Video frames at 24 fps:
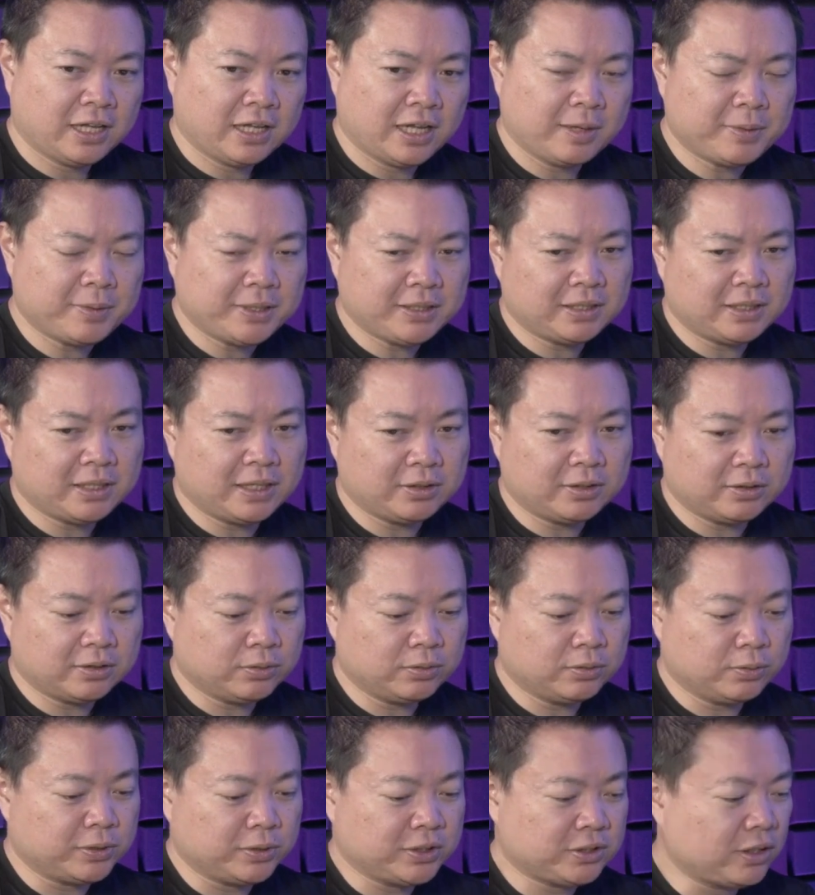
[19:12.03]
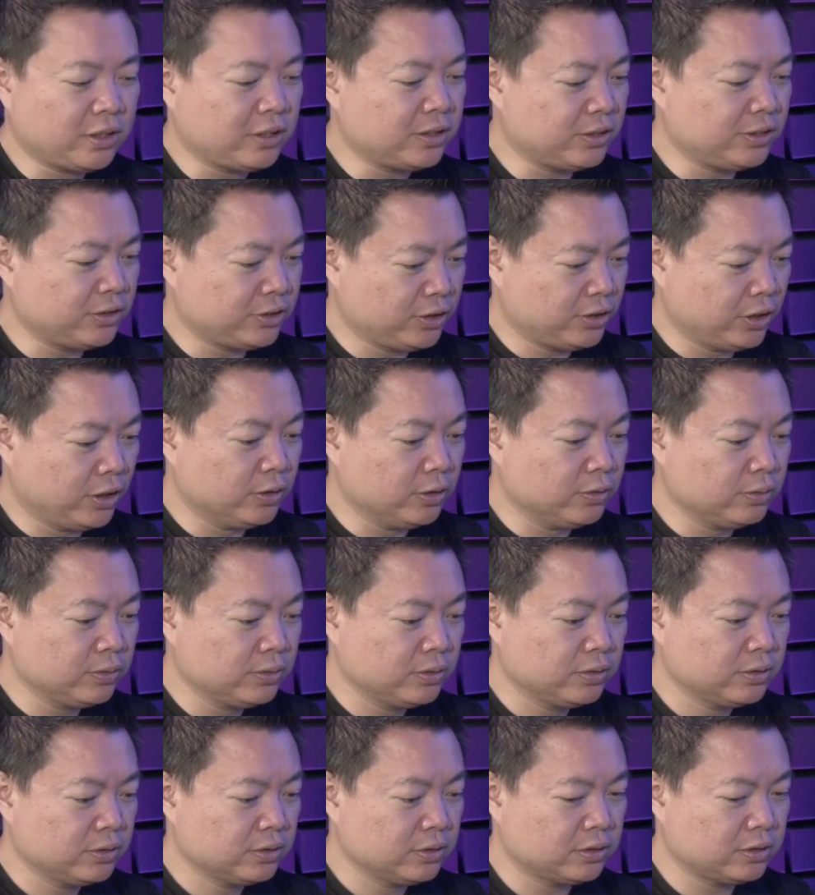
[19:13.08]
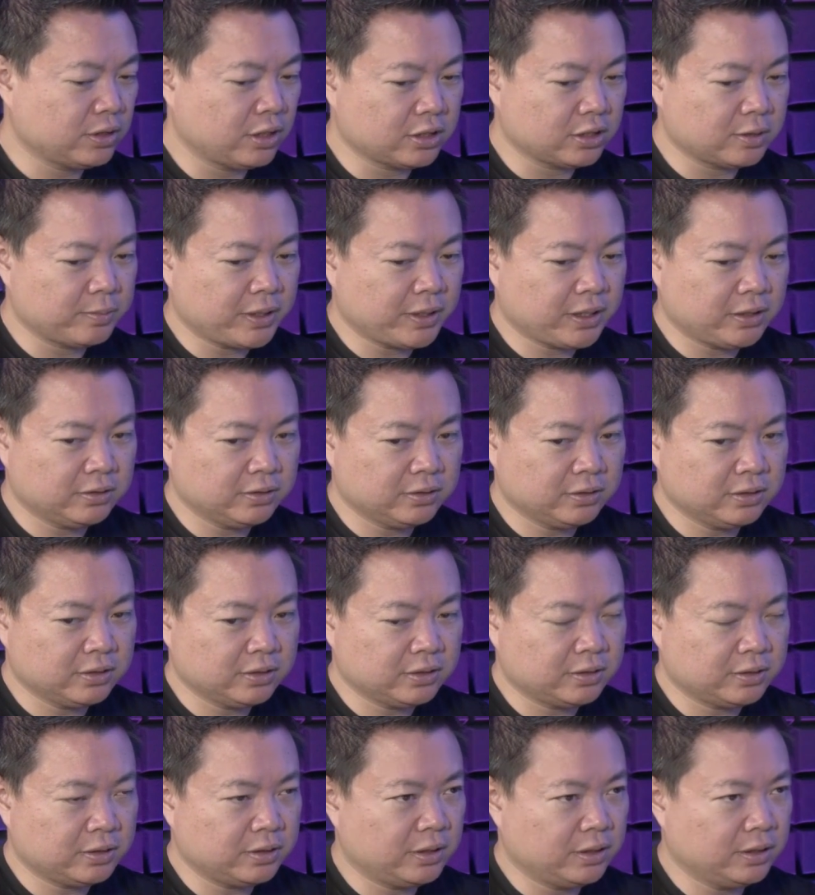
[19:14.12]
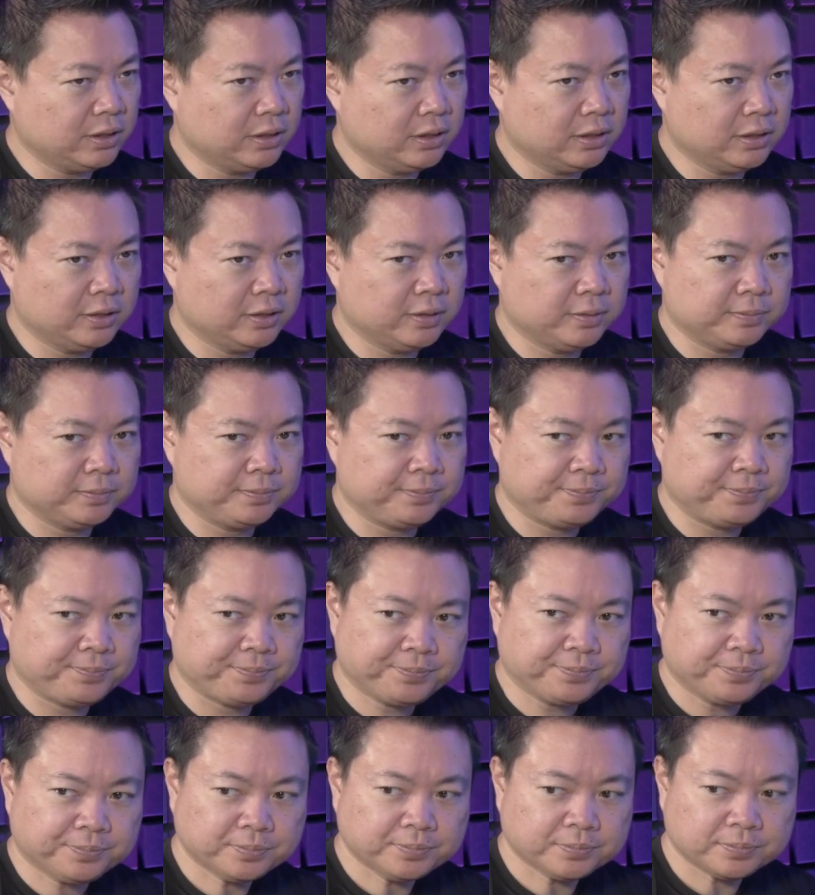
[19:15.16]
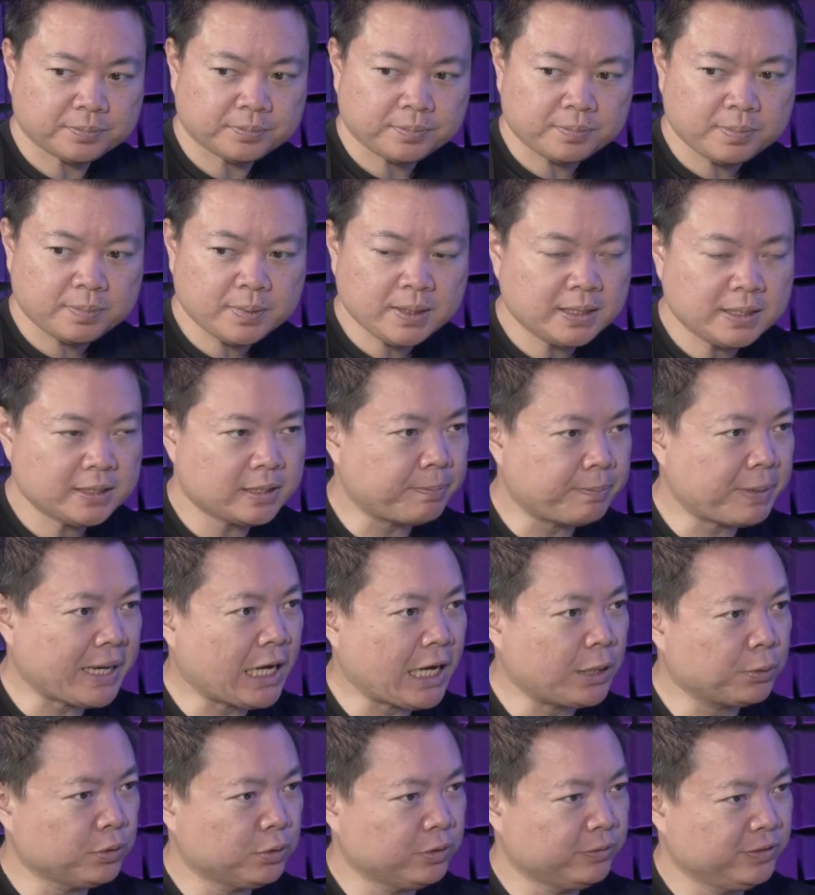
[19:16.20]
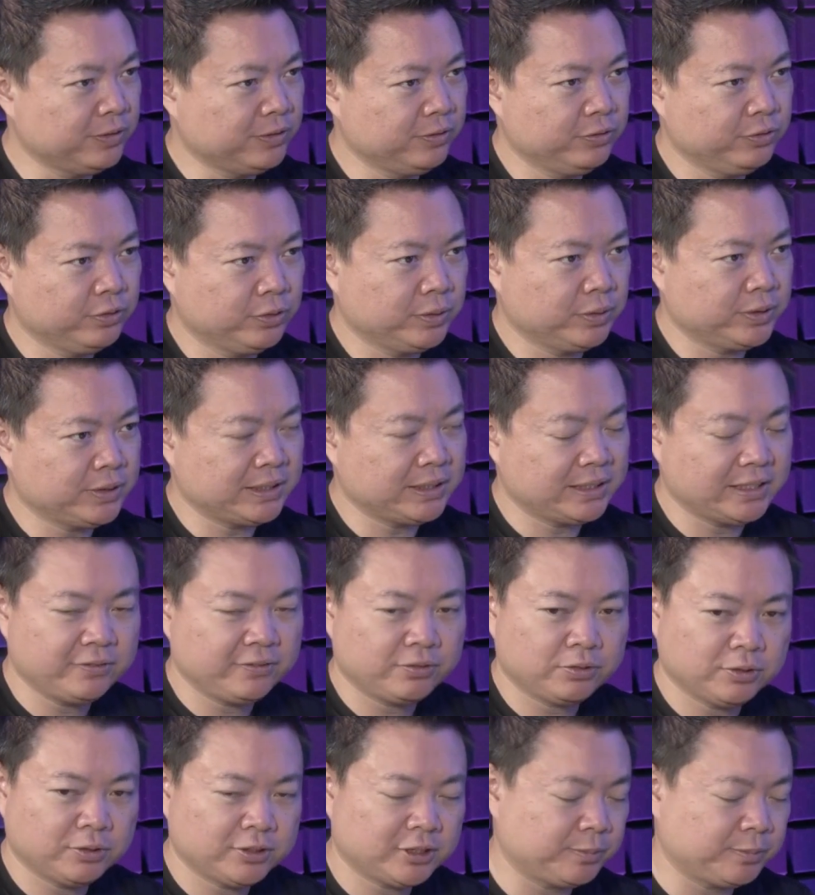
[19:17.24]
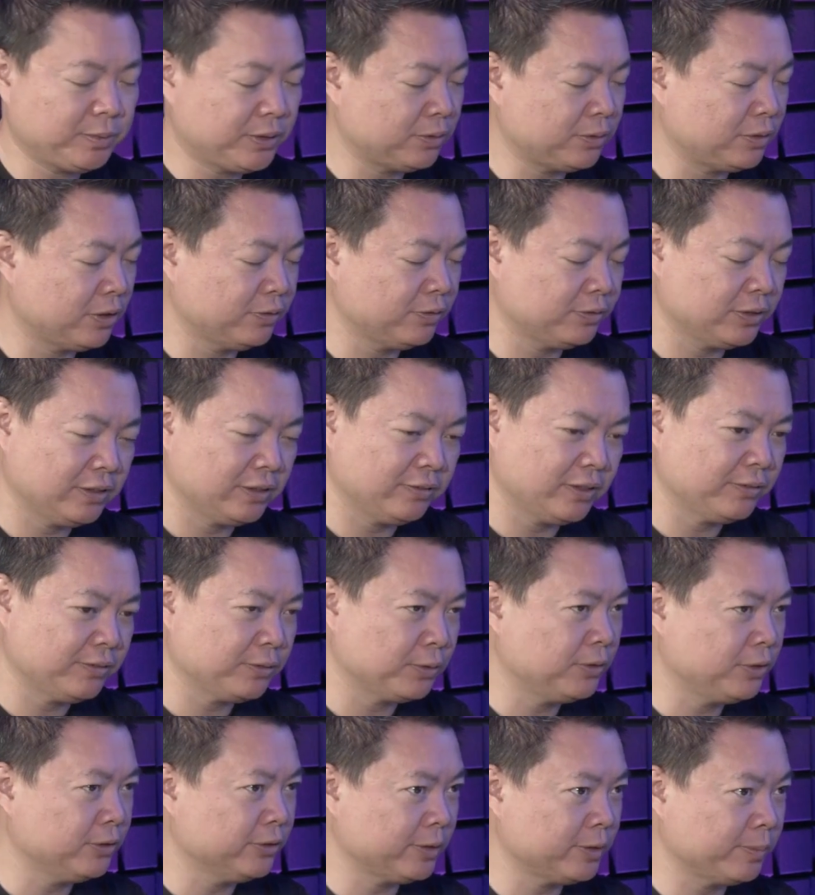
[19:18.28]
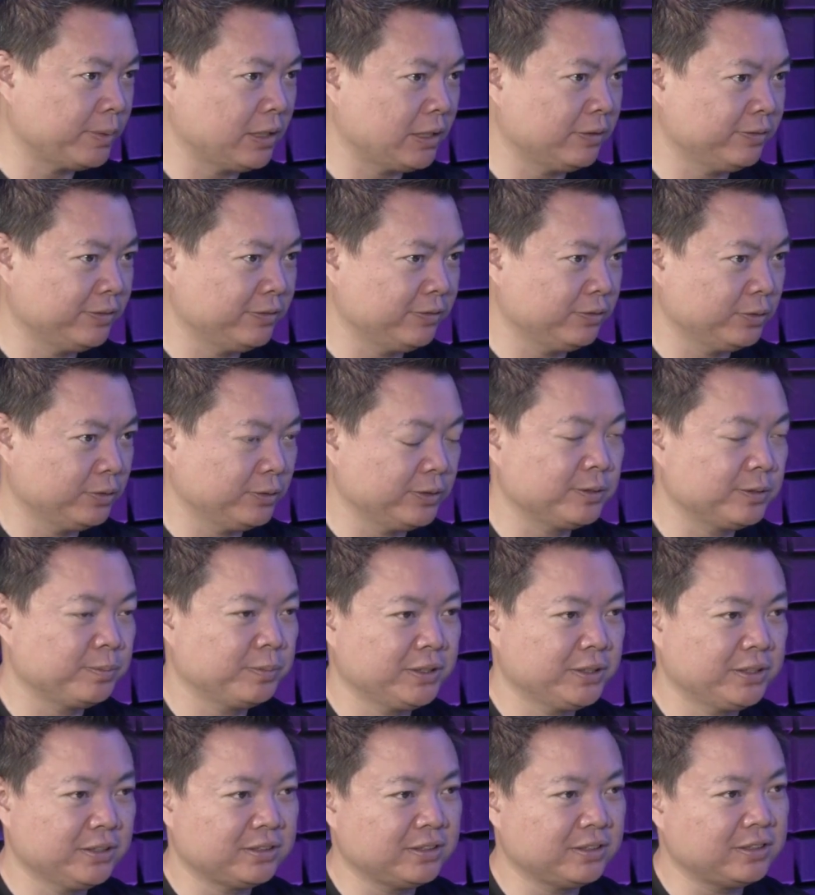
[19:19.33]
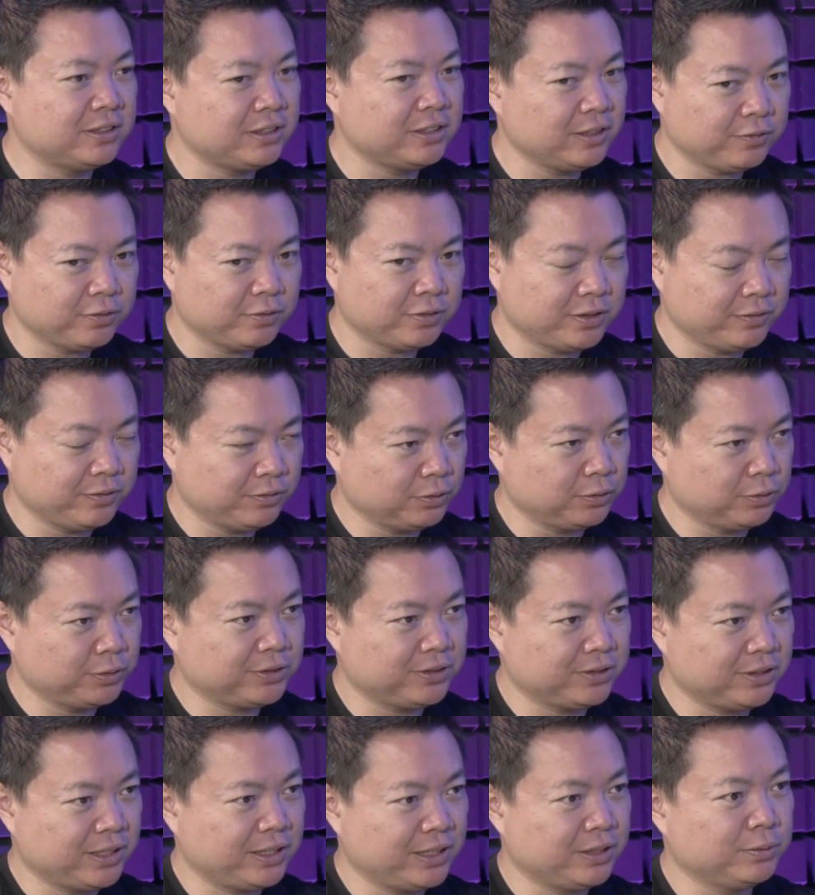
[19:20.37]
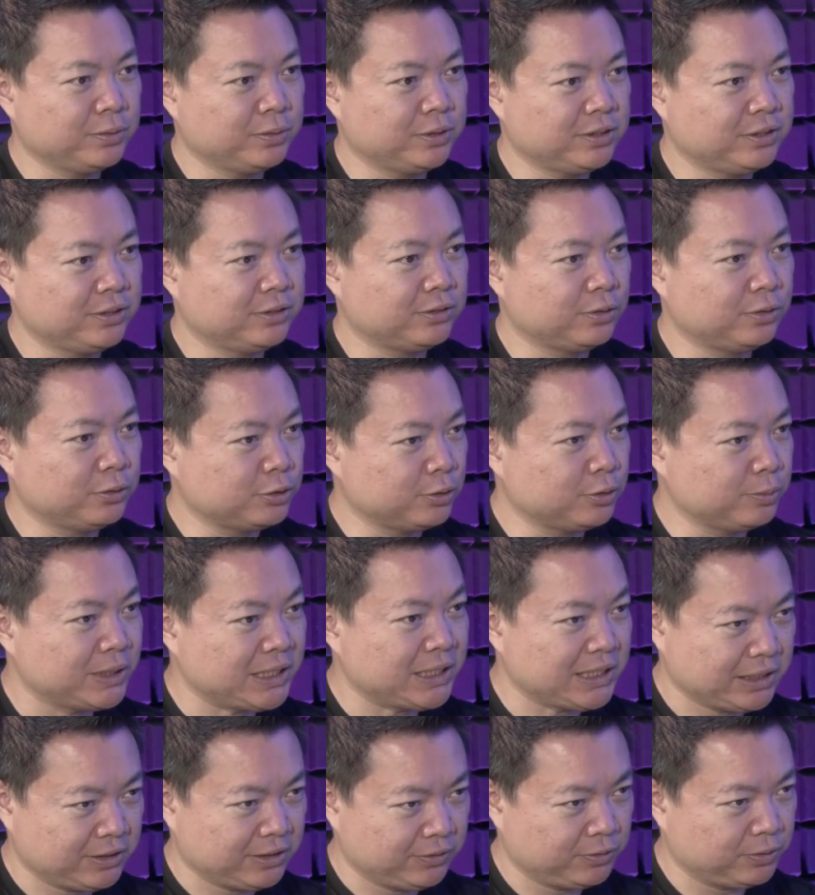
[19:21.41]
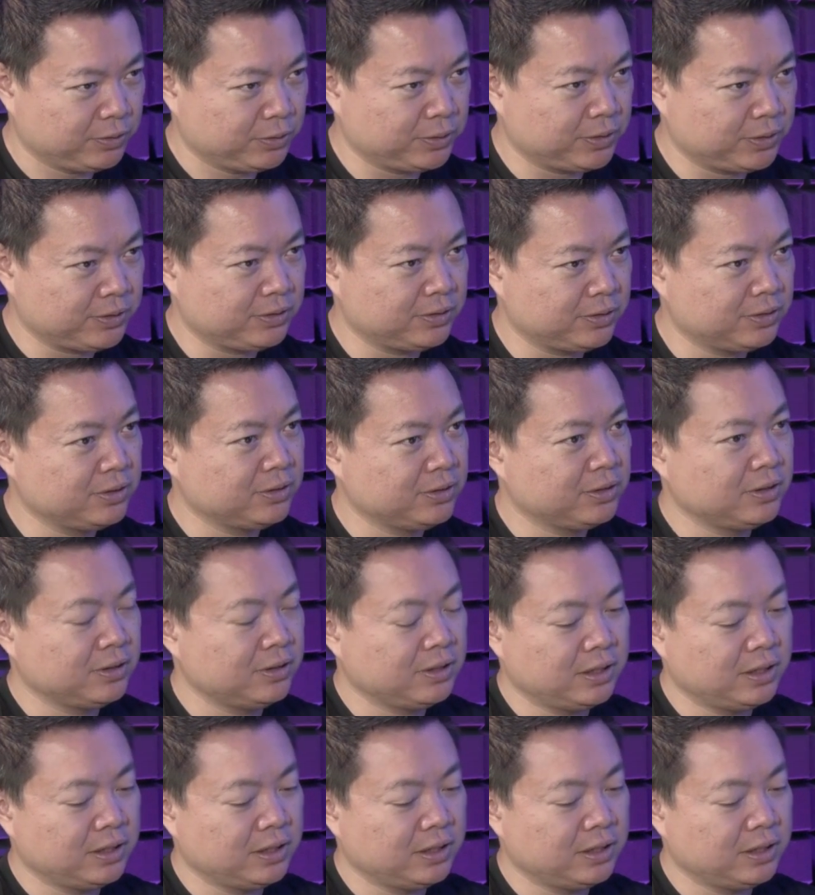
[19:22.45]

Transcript: I mean, we started the show to talk about the. Um, the power of influence. And influence has been around forever. Everyone knows the power of influence, but there's different influence today, which is social media influence. Correct.